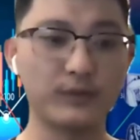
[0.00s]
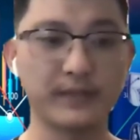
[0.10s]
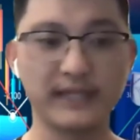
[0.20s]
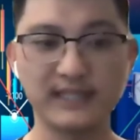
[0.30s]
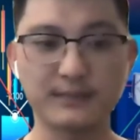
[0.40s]

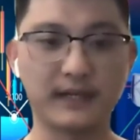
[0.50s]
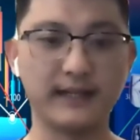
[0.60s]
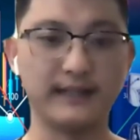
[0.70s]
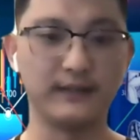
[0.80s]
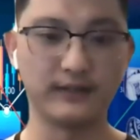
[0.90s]
replace
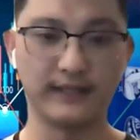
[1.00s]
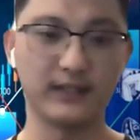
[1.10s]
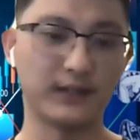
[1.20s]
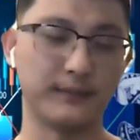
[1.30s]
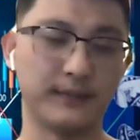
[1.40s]
my
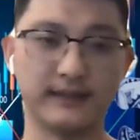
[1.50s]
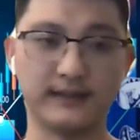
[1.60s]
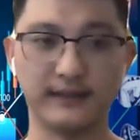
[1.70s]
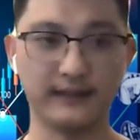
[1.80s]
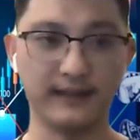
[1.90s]
income at
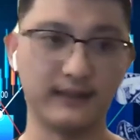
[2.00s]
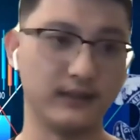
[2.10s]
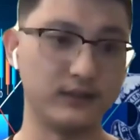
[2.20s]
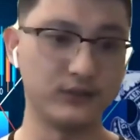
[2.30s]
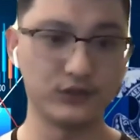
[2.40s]

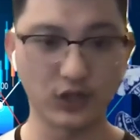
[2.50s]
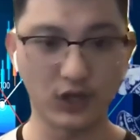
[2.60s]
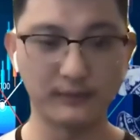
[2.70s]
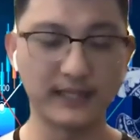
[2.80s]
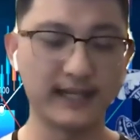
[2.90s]
the
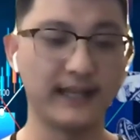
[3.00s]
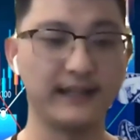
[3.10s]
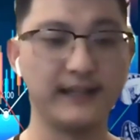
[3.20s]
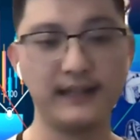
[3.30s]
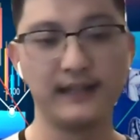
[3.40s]
job
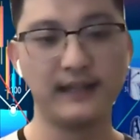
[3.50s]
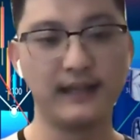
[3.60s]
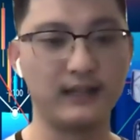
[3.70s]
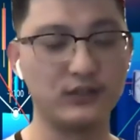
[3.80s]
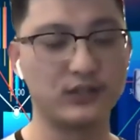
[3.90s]
that
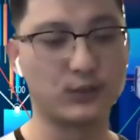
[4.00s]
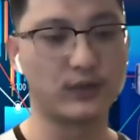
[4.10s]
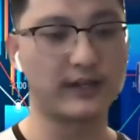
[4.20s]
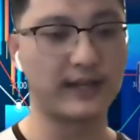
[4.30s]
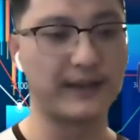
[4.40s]
I used to
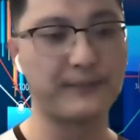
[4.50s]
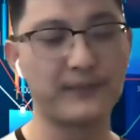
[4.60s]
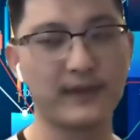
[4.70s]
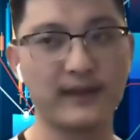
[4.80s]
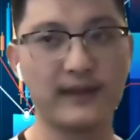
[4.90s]
work at.
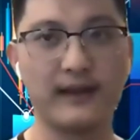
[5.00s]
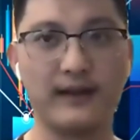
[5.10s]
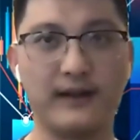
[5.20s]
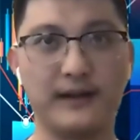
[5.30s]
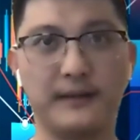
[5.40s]

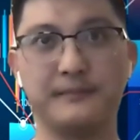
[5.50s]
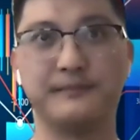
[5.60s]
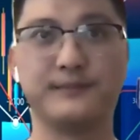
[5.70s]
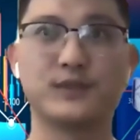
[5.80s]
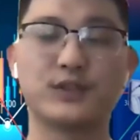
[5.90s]

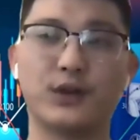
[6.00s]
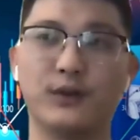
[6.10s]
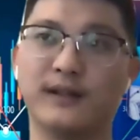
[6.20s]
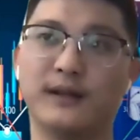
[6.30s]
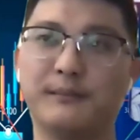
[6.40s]

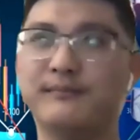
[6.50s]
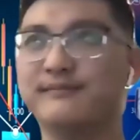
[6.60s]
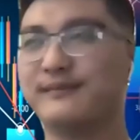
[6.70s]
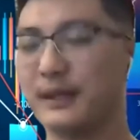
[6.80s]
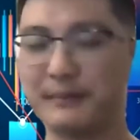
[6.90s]
So
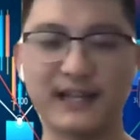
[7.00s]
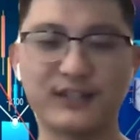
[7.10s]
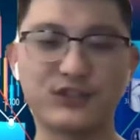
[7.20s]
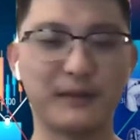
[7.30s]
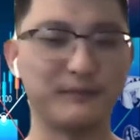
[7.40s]
a
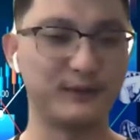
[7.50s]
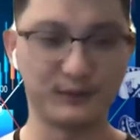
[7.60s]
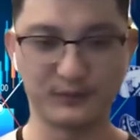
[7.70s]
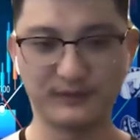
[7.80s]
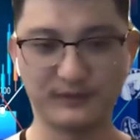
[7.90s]
backdrop
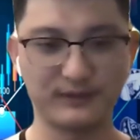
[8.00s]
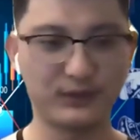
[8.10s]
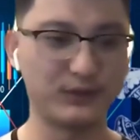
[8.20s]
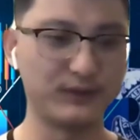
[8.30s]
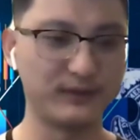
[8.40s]

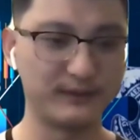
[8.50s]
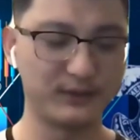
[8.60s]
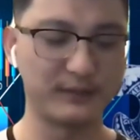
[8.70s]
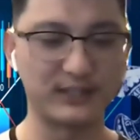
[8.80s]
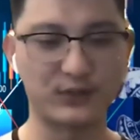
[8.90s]
to
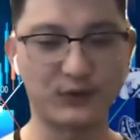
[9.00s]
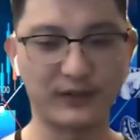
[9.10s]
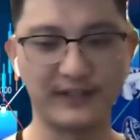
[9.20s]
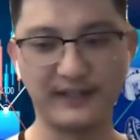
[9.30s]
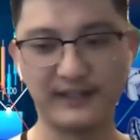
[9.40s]
my
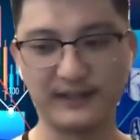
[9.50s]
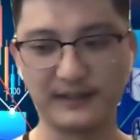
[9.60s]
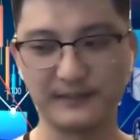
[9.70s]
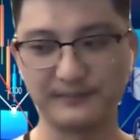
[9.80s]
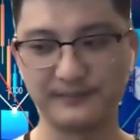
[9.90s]
story,
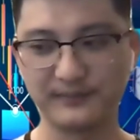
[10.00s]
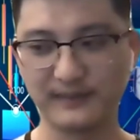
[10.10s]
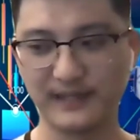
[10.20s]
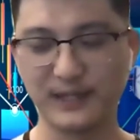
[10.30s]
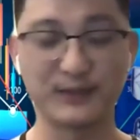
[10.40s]

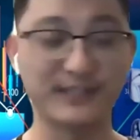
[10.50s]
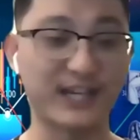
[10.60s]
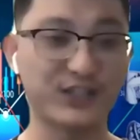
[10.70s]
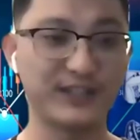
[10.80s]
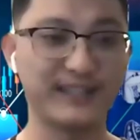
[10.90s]
it was
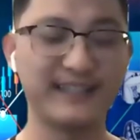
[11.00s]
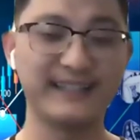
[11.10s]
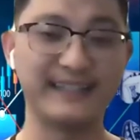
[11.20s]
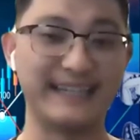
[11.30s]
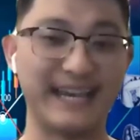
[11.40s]
actually
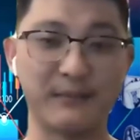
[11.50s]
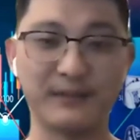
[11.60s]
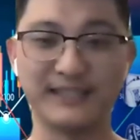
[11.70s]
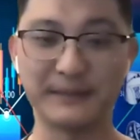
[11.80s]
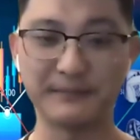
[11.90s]
an
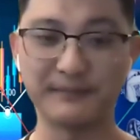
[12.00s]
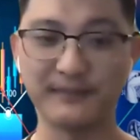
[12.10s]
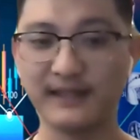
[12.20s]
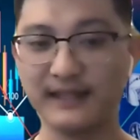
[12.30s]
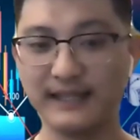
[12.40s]
MLM
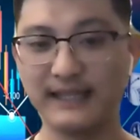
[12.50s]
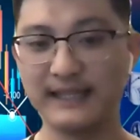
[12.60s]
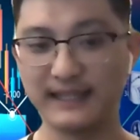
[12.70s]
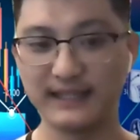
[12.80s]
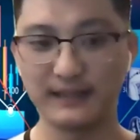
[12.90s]

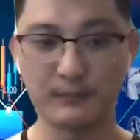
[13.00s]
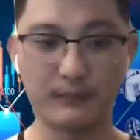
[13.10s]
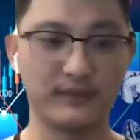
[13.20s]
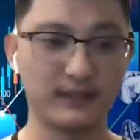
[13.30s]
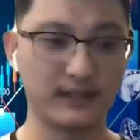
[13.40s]

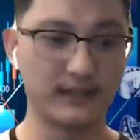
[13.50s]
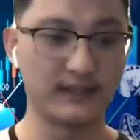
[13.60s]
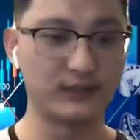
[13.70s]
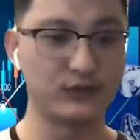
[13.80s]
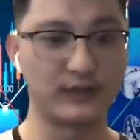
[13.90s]

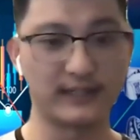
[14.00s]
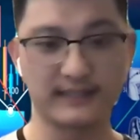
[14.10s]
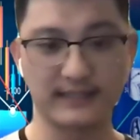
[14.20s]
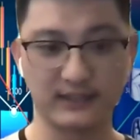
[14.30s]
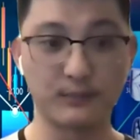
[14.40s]
direct
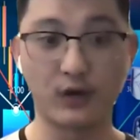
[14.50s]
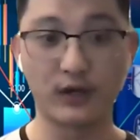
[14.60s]
sales